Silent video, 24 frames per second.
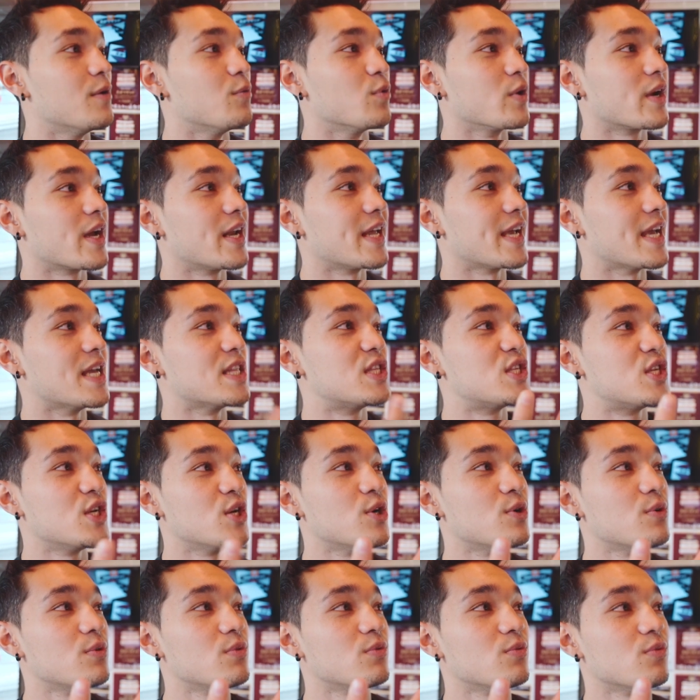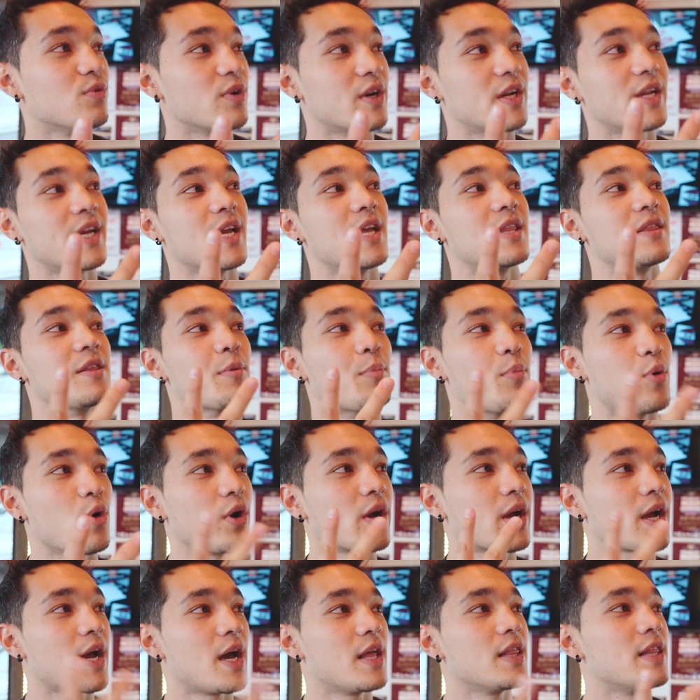We're gonna get two. We're gonna get the
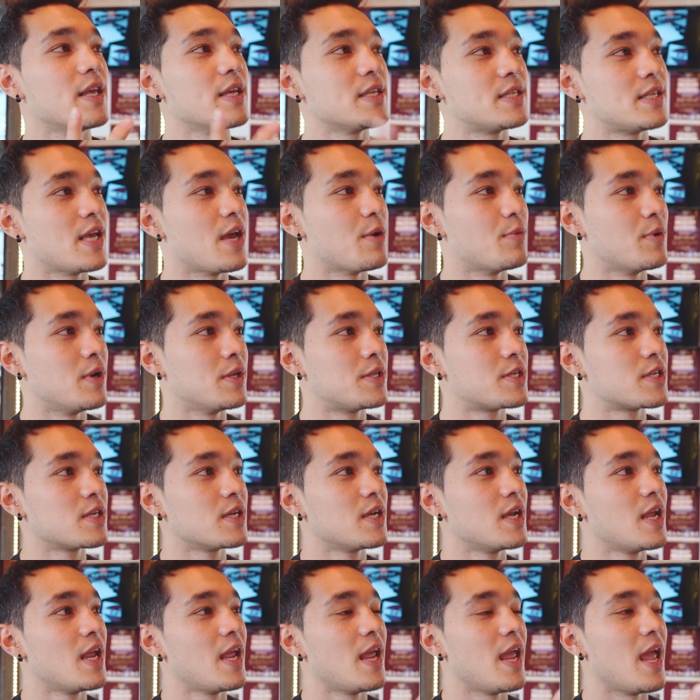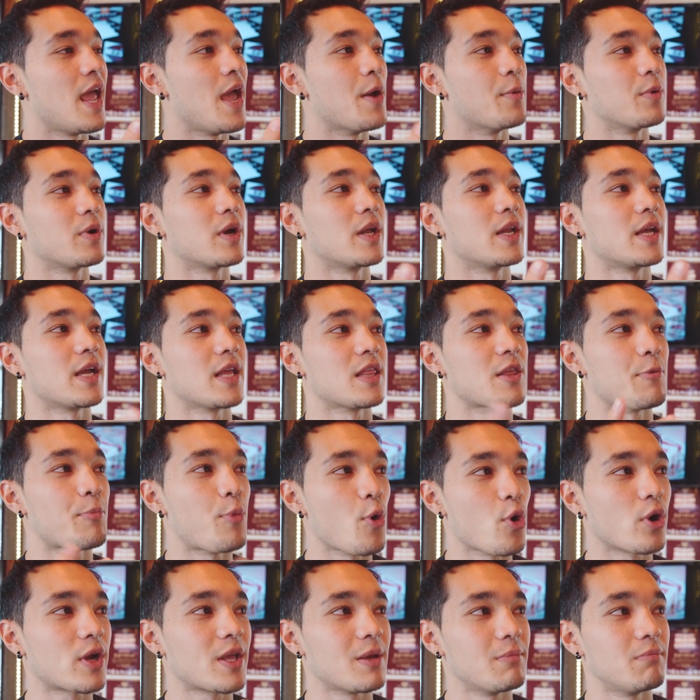pork cutlet sandwich, and we're gonna get the
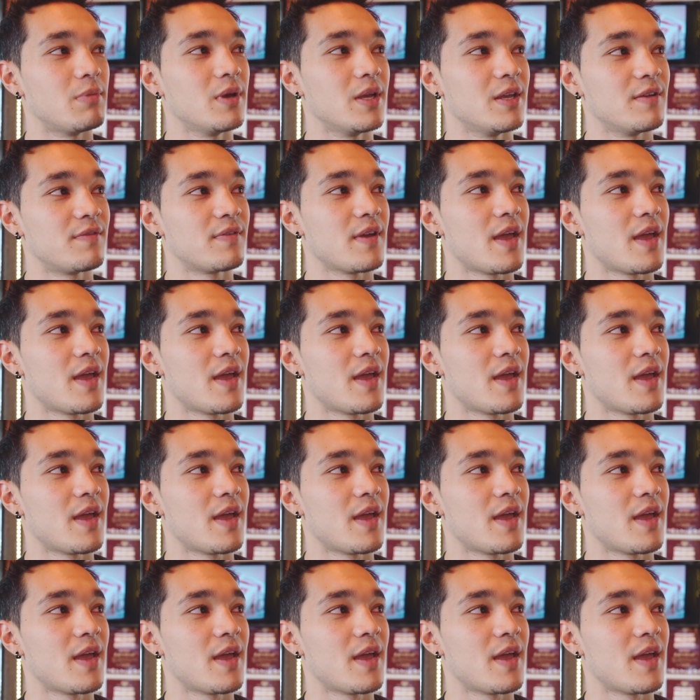pork and beef